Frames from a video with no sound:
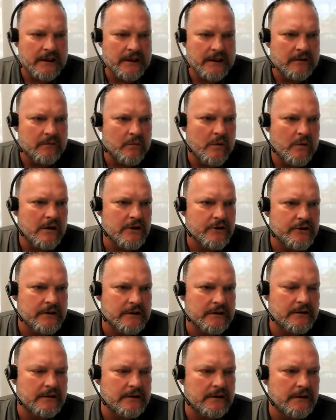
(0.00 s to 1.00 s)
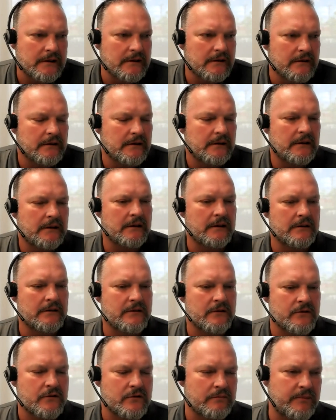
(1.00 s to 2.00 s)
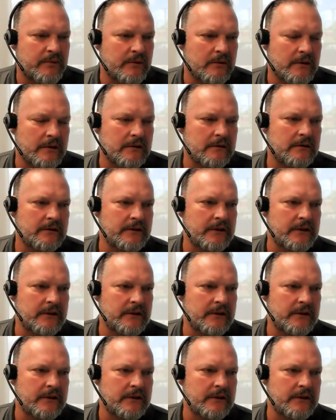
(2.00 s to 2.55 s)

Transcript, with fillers: and Washington uh, to support,